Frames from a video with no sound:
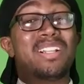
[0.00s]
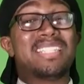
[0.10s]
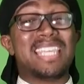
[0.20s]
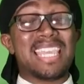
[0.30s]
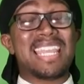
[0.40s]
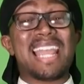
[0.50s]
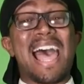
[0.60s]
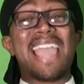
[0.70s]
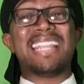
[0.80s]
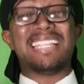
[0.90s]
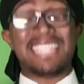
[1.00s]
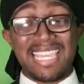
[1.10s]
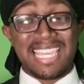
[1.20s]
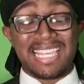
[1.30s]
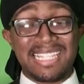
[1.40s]
or ten
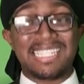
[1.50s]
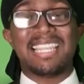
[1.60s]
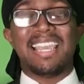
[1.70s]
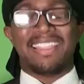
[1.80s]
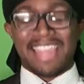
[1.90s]
ideas